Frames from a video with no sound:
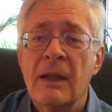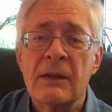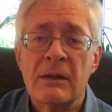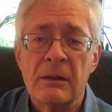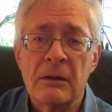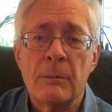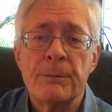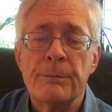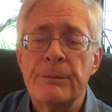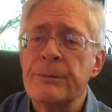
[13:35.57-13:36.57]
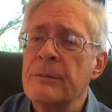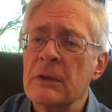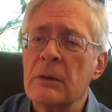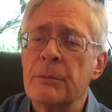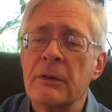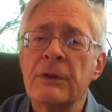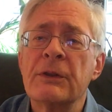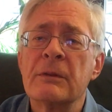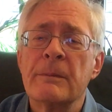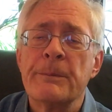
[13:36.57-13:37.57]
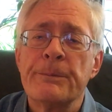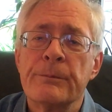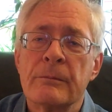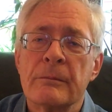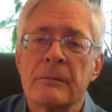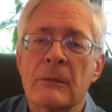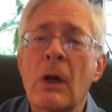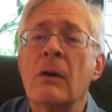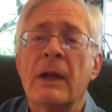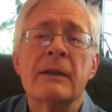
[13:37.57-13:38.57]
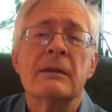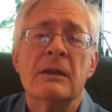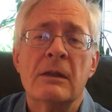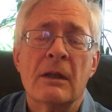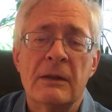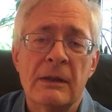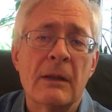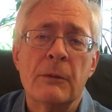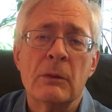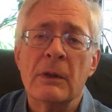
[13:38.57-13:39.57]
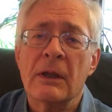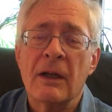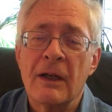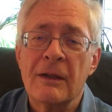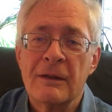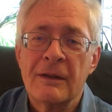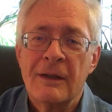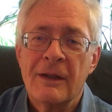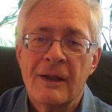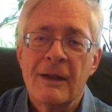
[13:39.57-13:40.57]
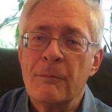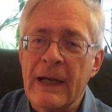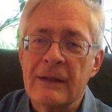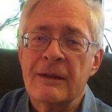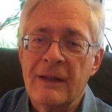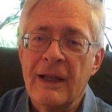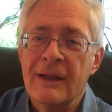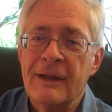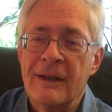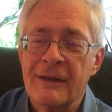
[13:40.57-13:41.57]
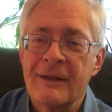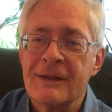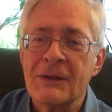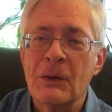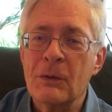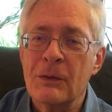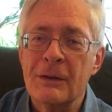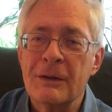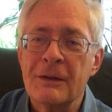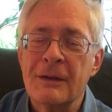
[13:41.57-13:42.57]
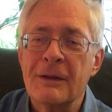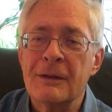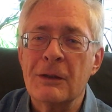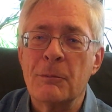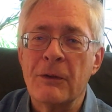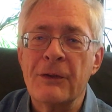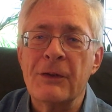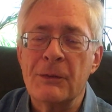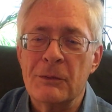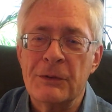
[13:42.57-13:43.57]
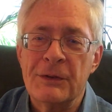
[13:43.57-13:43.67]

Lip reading: That's the Little Prince. No, that's the D.W. Winnicott. Back to that again. So the Little Princess